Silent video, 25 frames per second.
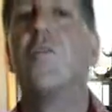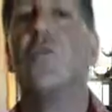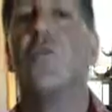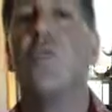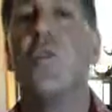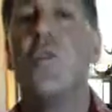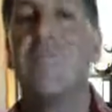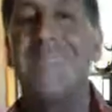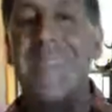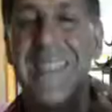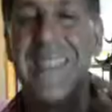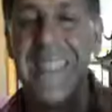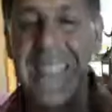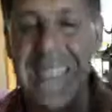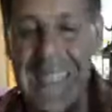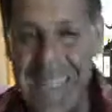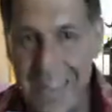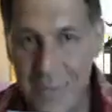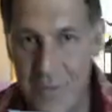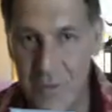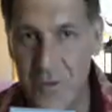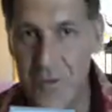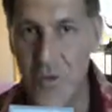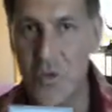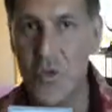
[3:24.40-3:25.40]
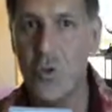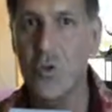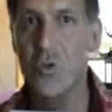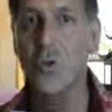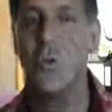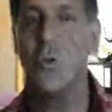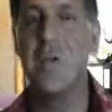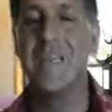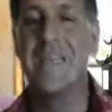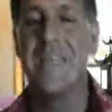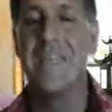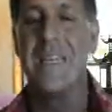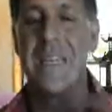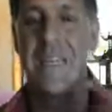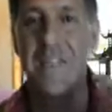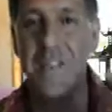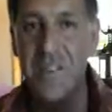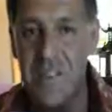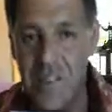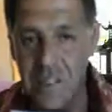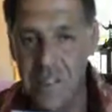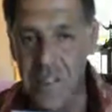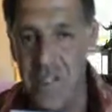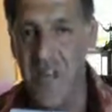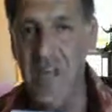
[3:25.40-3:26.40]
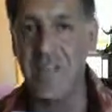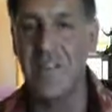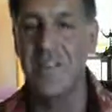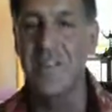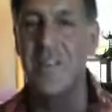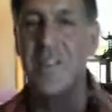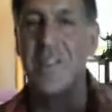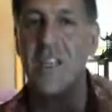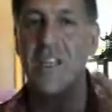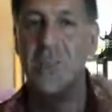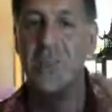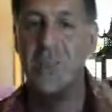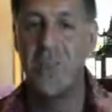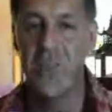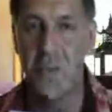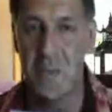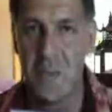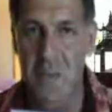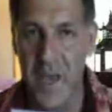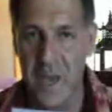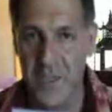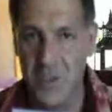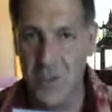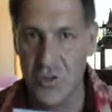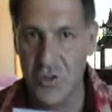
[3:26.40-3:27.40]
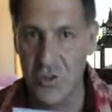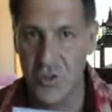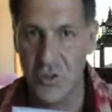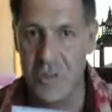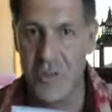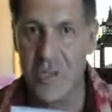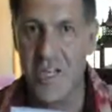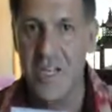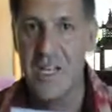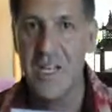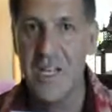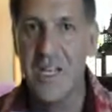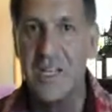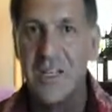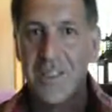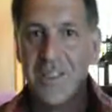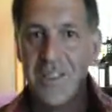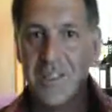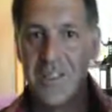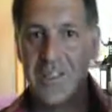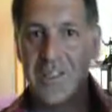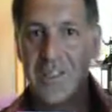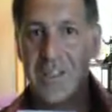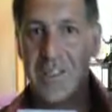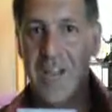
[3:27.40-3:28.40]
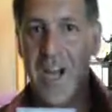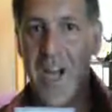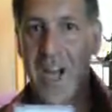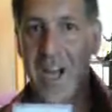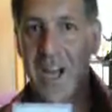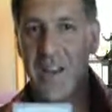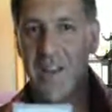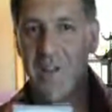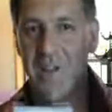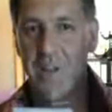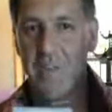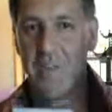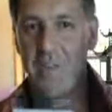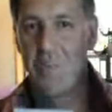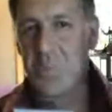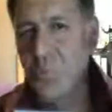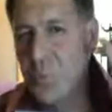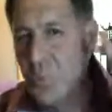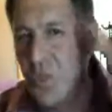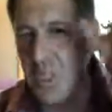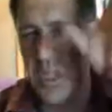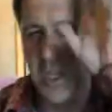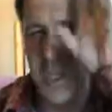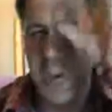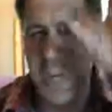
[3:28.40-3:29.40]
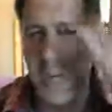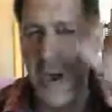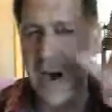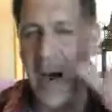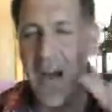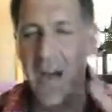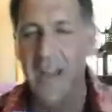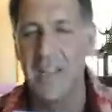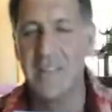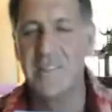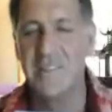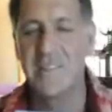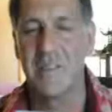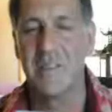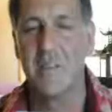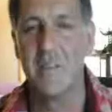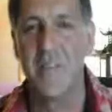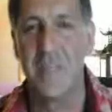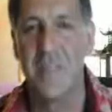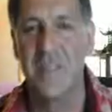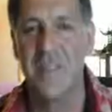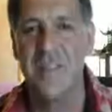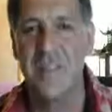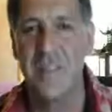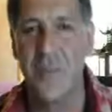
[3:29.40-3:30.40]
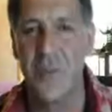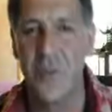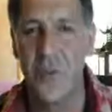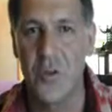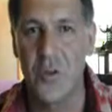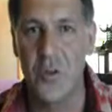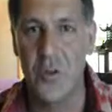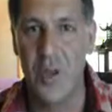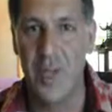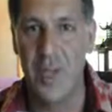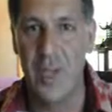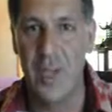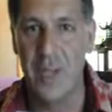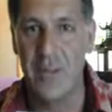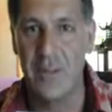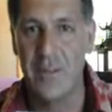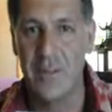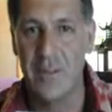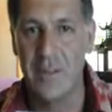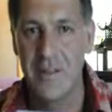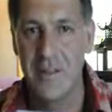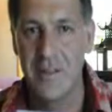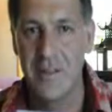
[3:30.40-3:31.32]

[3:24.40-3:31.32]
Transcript: will give you the insight and the information to start pulling apart some of that stuff in your head.